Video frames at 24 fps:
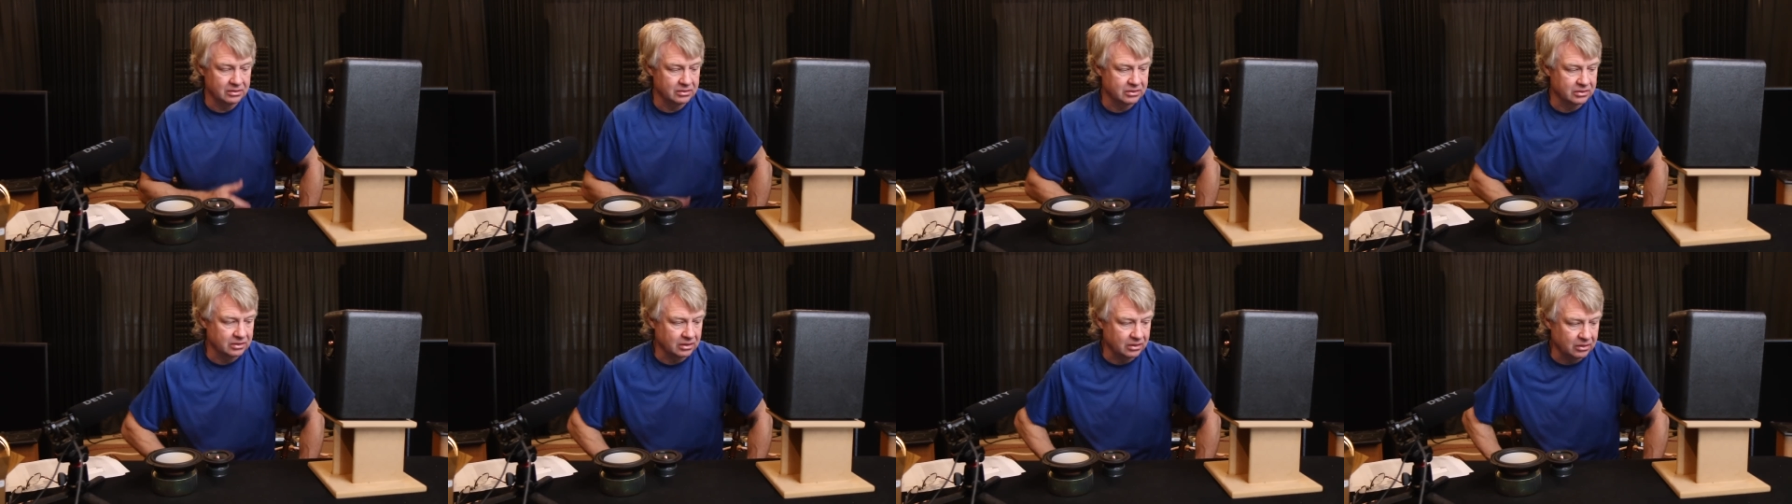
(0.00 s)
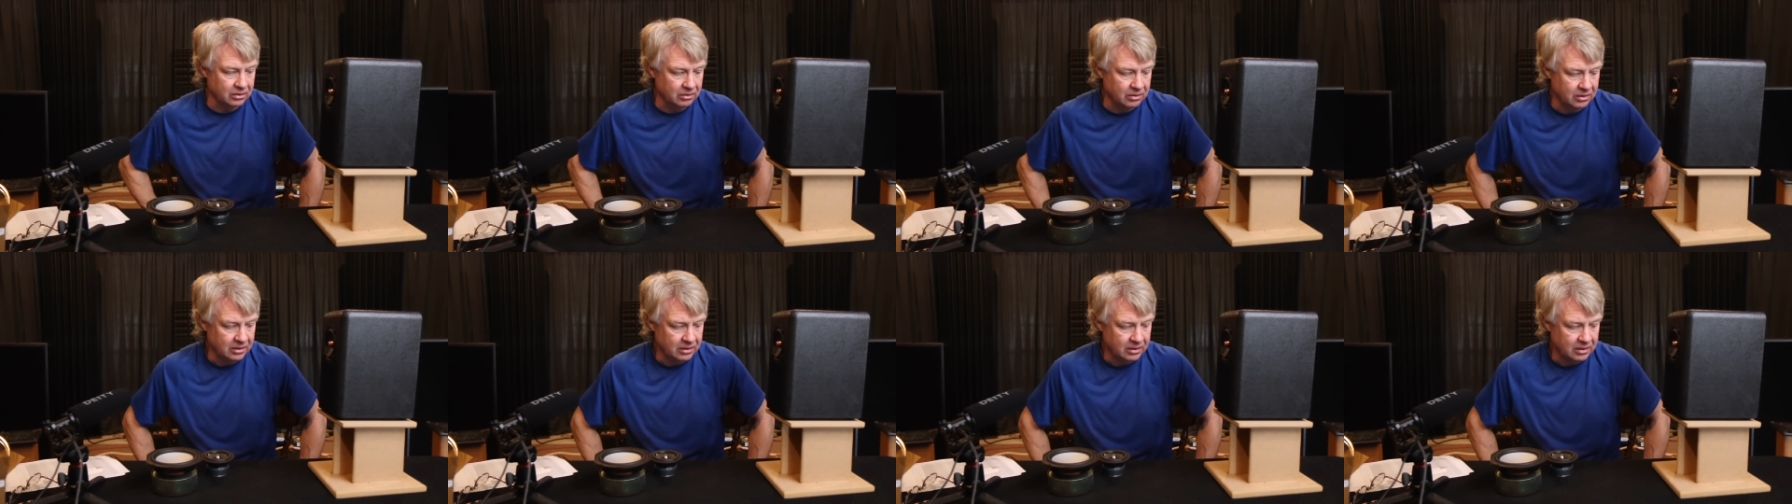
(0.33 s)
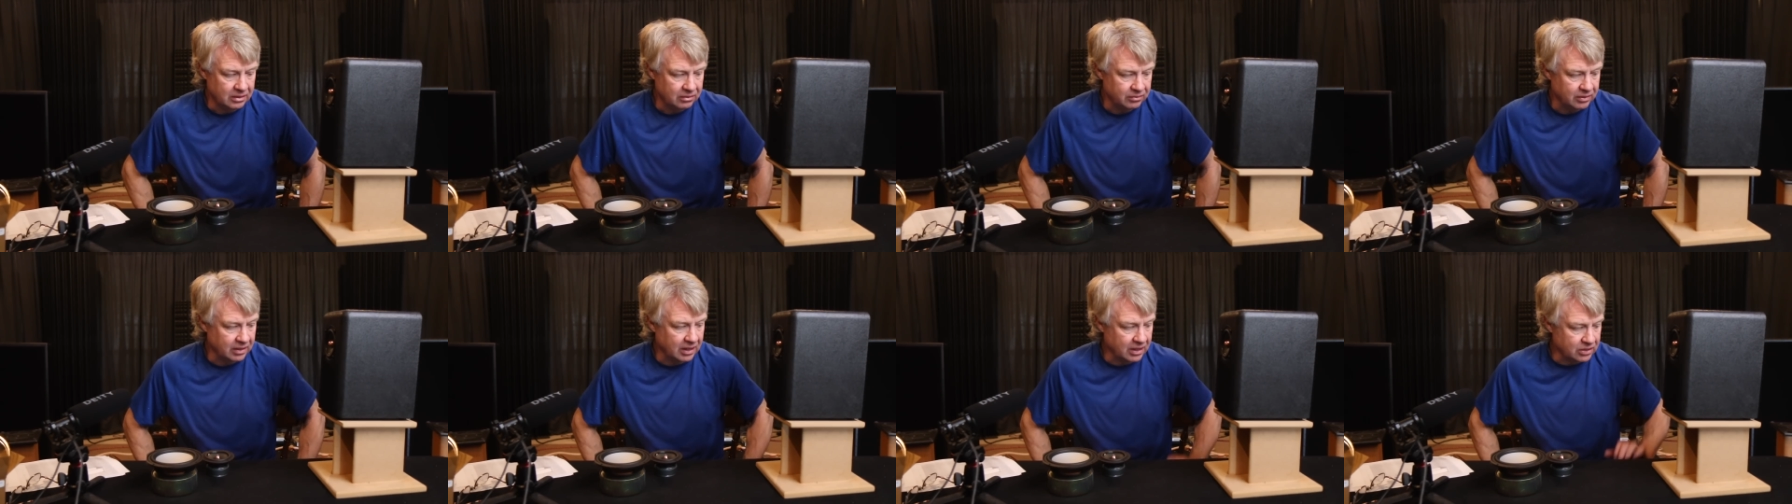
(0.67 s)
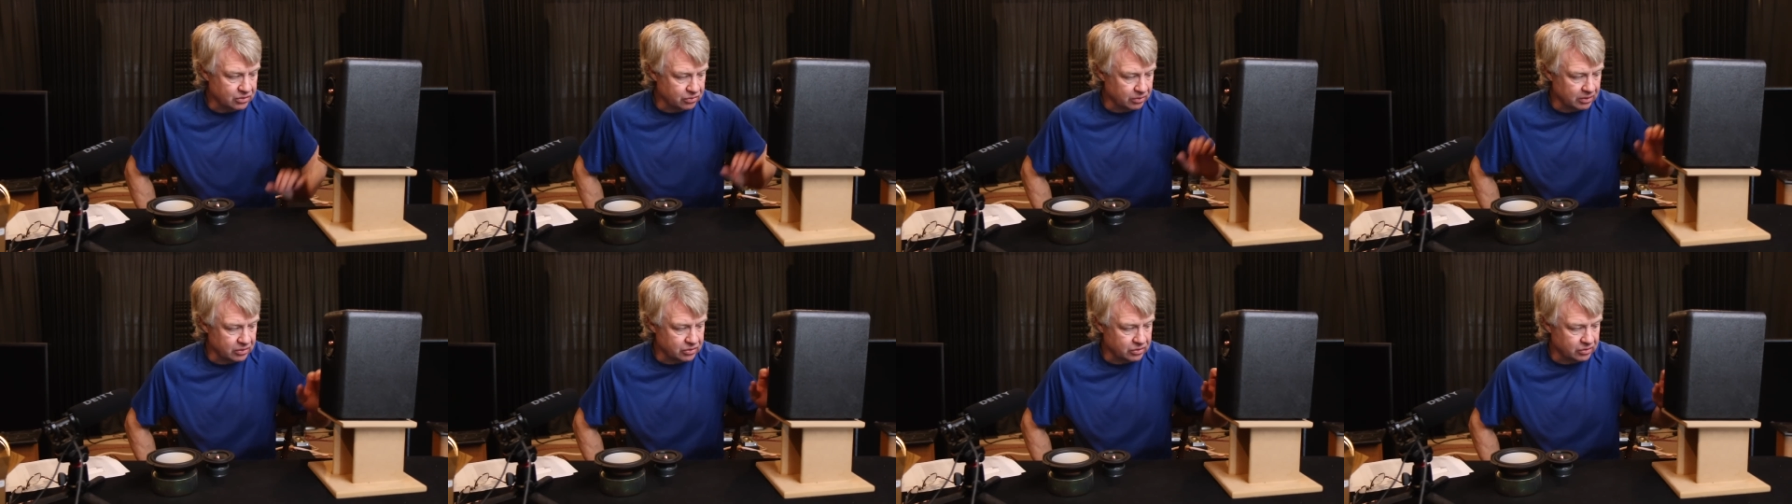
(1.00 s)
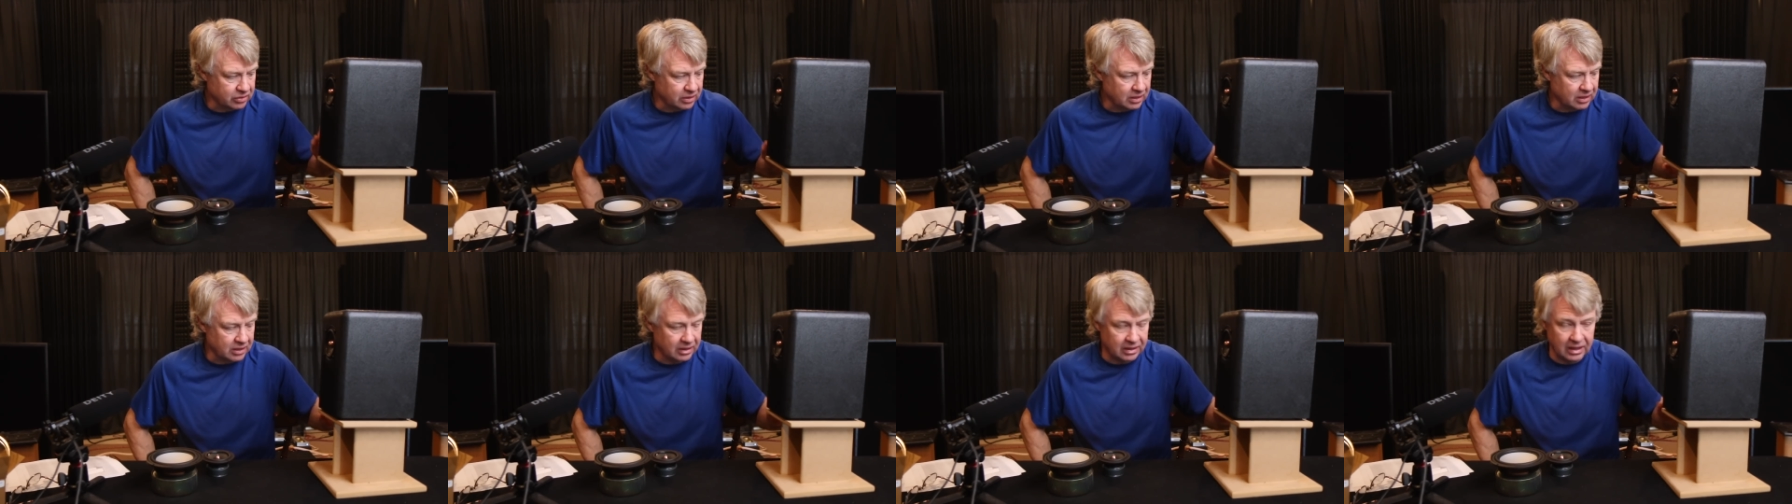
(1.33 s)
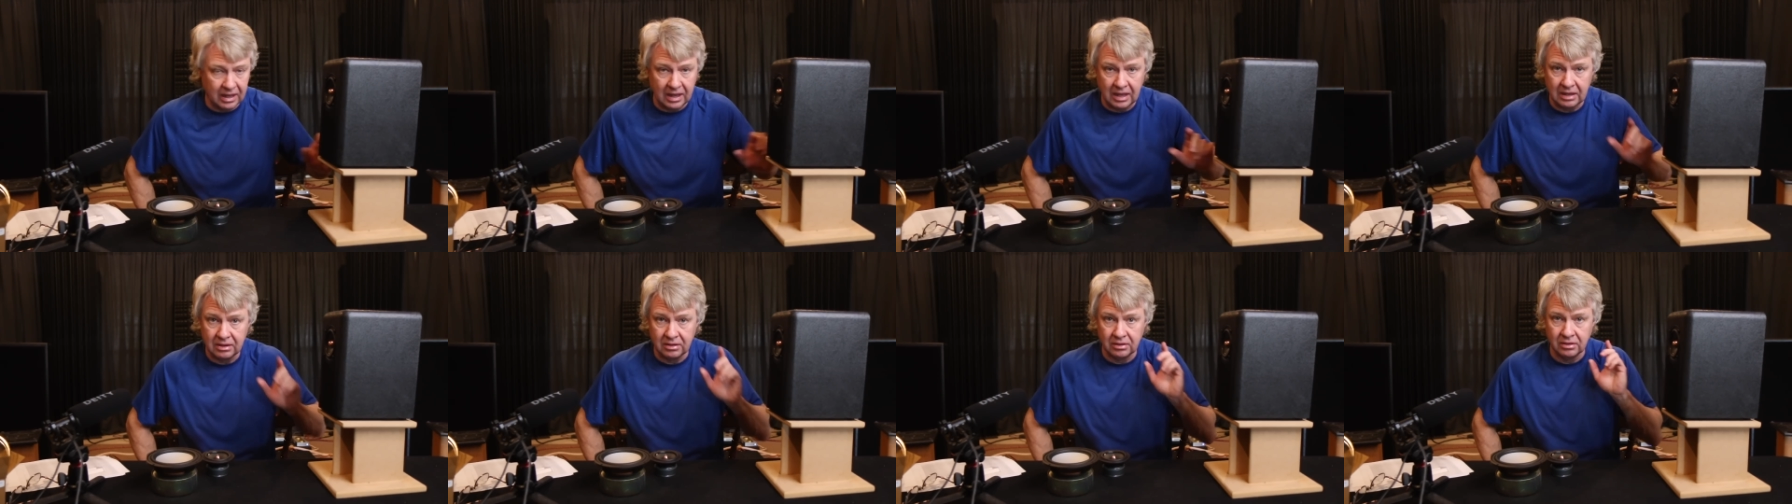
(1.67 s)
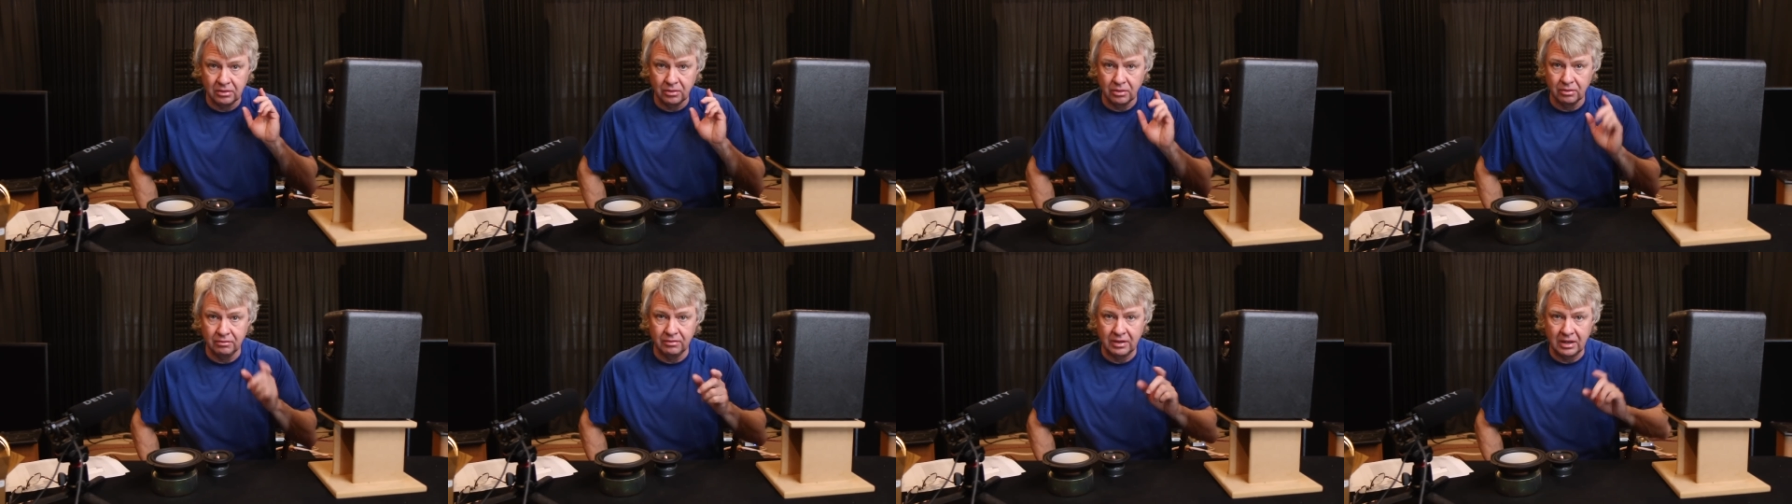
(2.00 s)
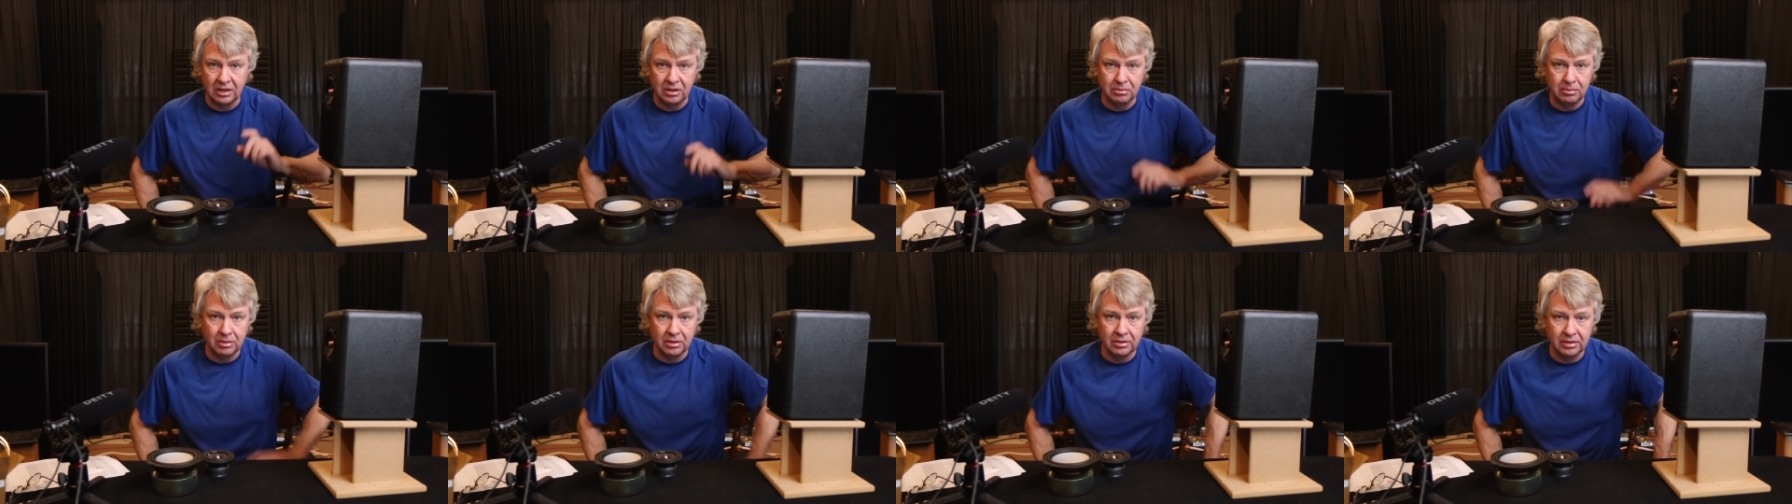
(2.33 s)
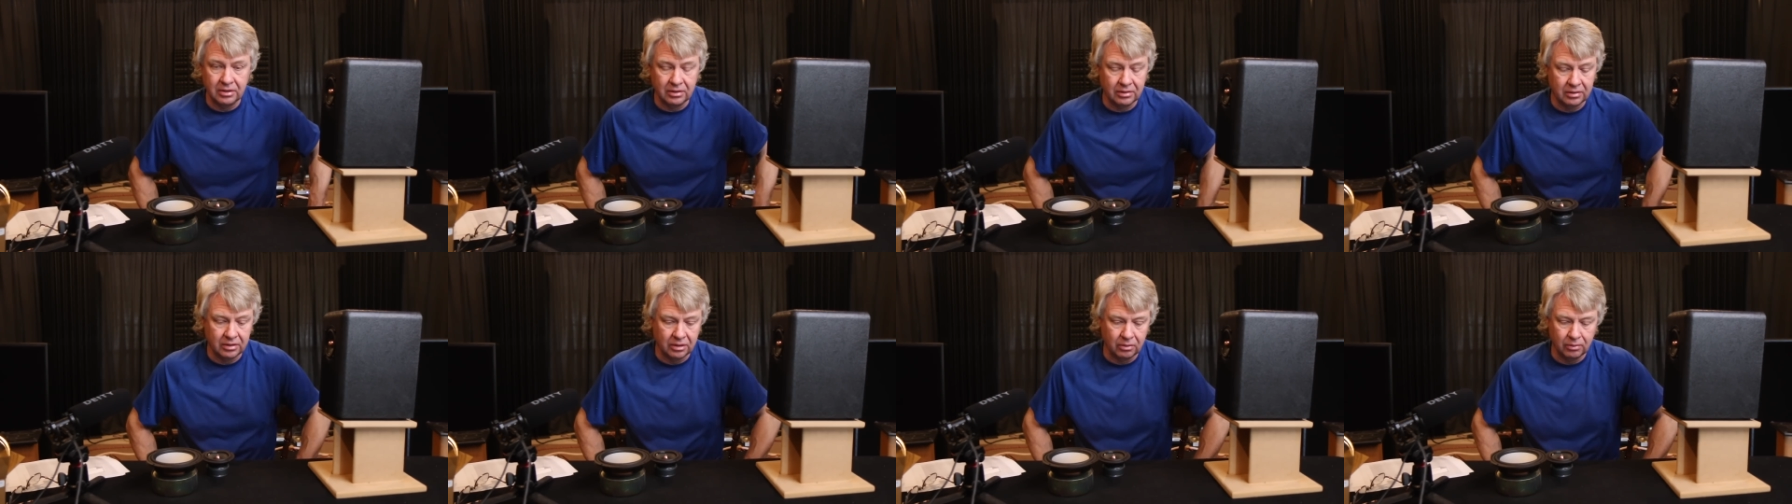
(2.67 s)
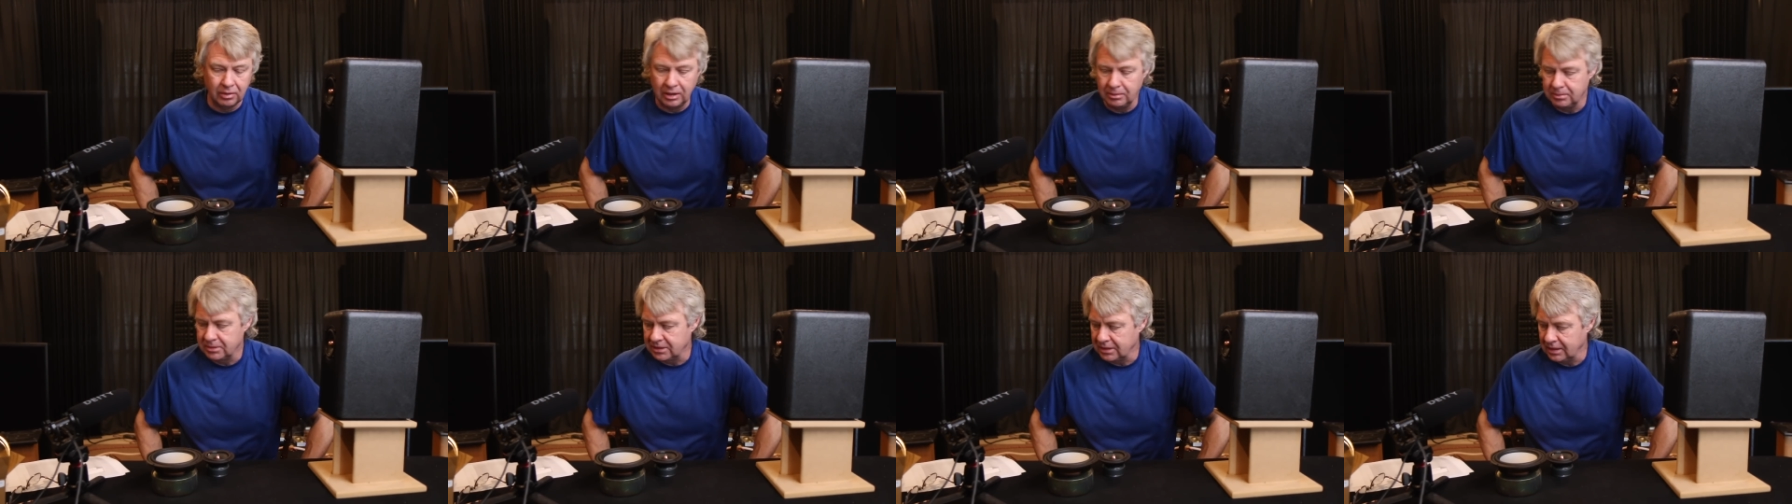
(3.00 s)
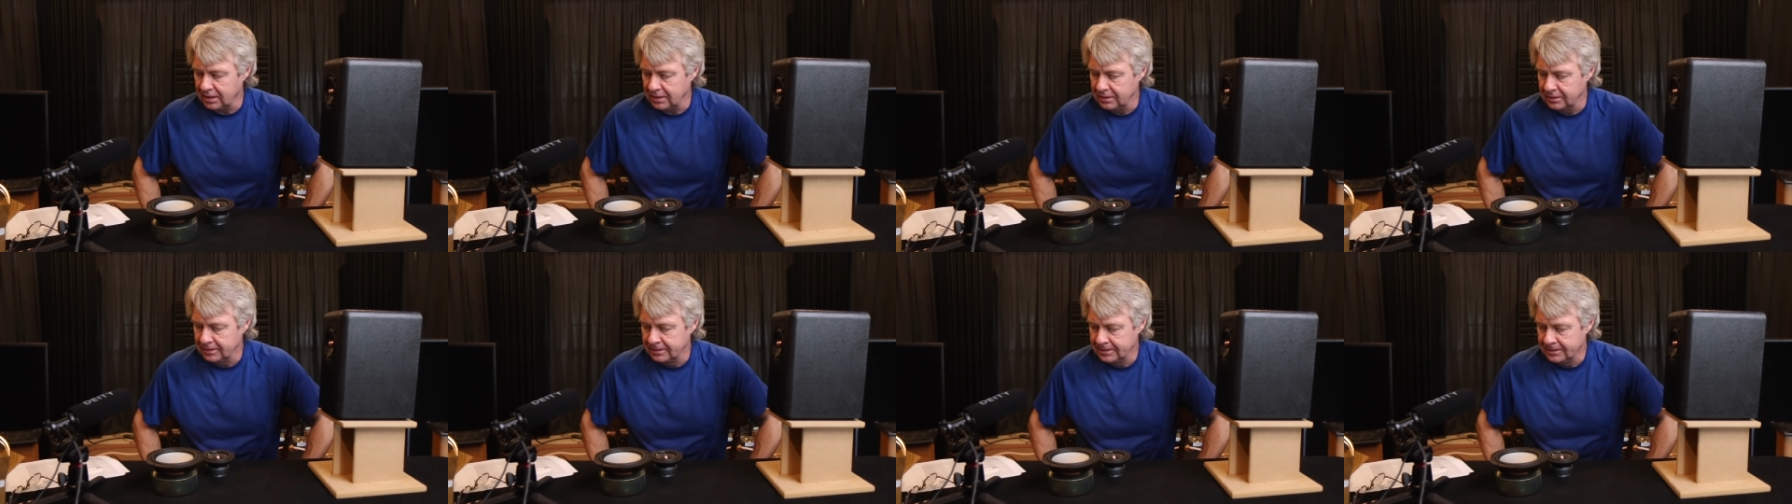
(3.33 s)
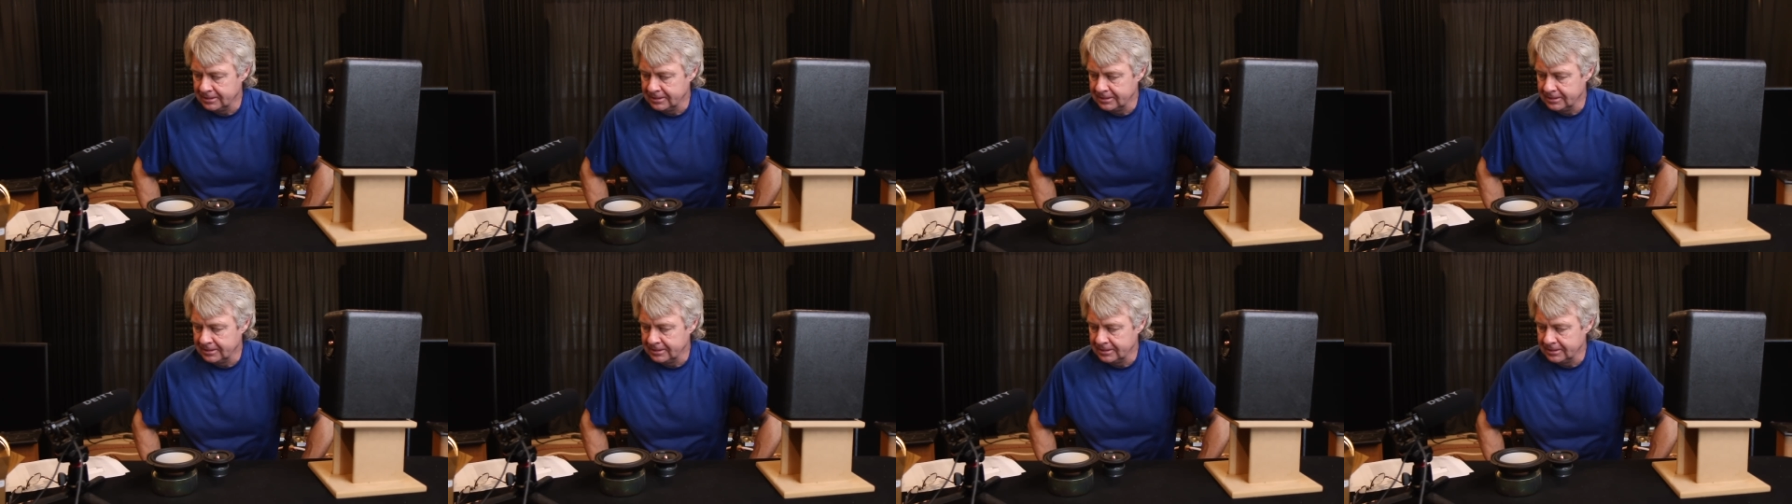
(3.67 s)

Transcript: So if you guys are interested in that, they're available there on our website.